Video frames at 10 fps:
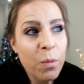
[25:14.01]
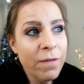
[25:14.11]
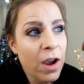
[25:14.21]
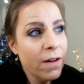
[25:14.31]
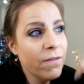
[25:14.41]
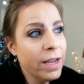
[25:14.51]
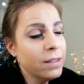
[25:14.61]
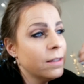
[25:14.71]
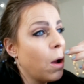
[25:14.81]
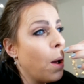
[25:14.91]
We've got a
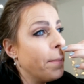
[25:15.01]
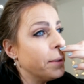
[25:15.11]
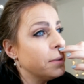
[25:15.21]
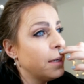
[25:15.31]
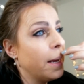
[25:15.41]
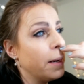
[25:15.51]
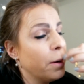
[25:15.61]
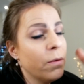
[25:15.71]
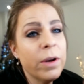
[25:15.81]
face almost done.